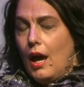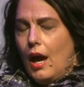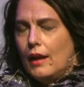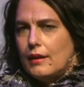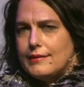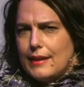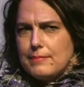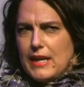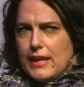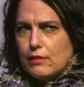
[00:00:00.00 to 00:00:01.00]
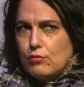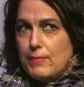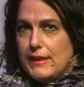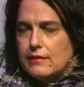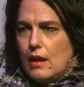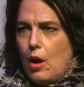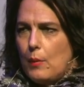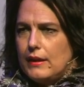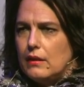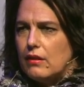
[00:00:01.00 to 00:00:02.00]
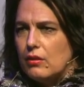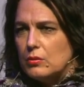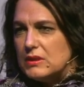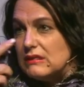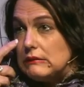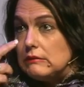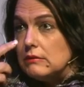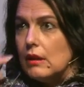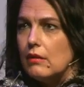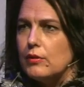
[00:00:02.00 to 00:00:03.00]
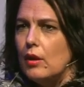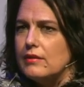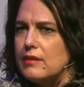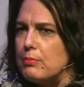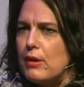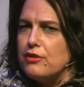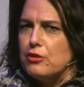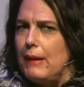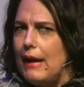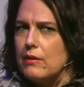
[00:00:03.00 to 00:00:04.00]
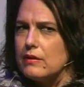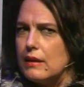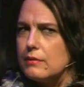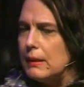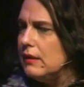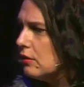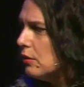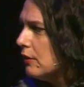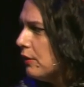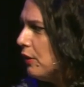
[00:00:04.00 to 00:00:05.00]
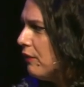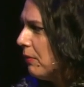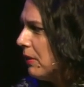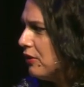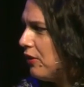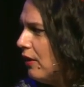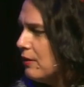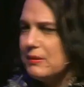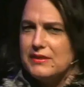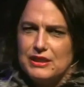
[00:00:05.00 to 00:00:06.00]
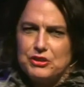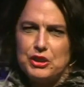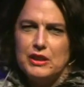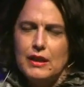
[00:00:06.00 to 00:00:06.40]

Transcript: And I sat in a little room in Darwin and thought, well, I've got a separation of powers, that's political, I don't know if I'm going to sign a petition.